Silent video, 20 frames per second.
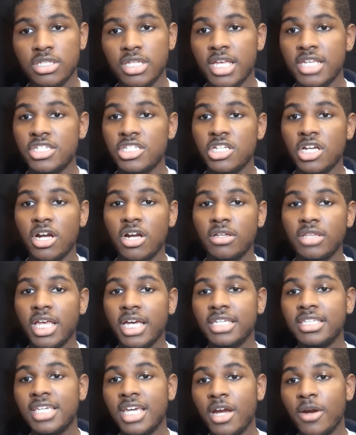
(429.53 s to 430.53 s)

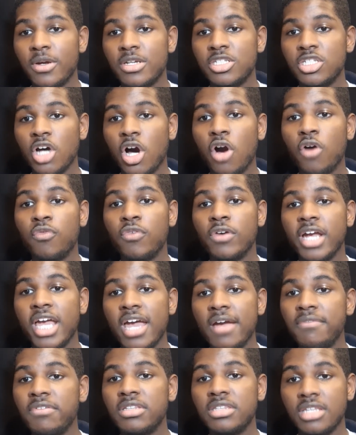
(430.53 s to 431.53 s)
that carries over
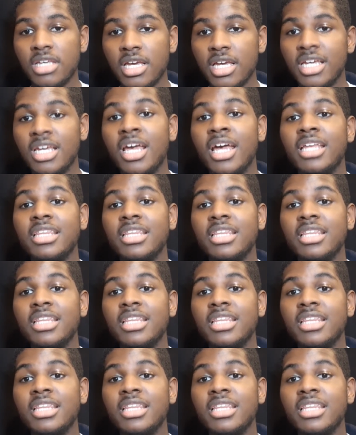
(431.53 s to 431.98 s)
everything